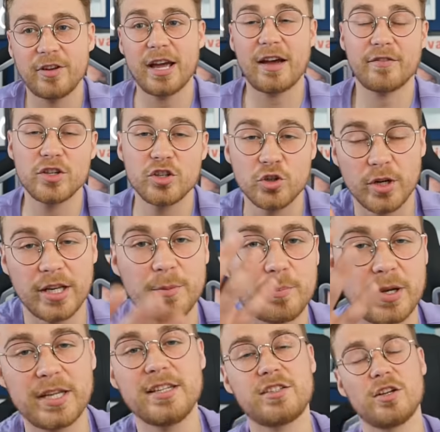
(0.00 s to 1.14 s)
you have enjoyed it,
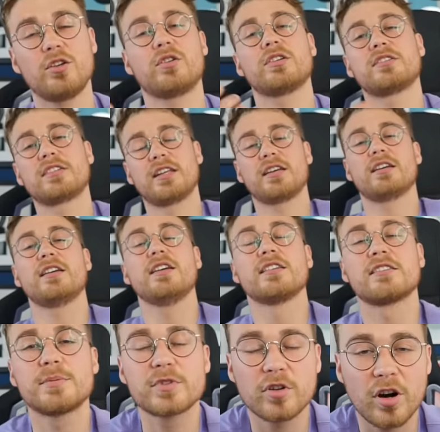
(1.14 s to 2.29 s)
please do consider
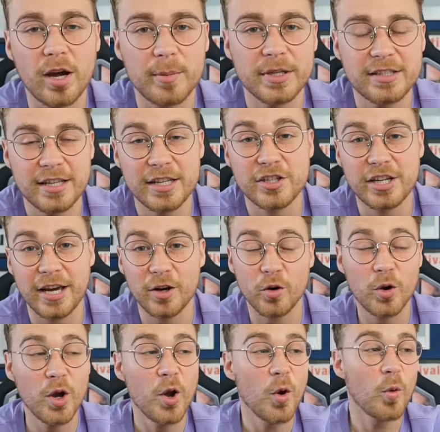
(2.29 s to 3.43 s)
subscribing to the channel.
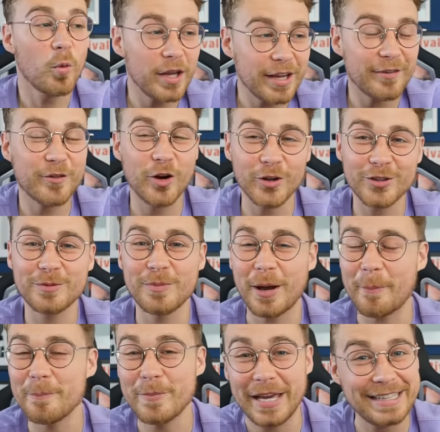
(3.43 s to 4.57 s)
We have got some
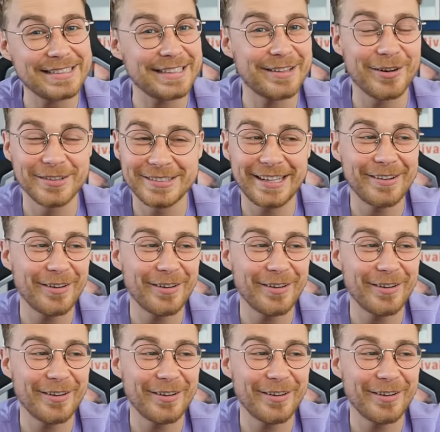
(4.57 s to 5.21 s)
amazing content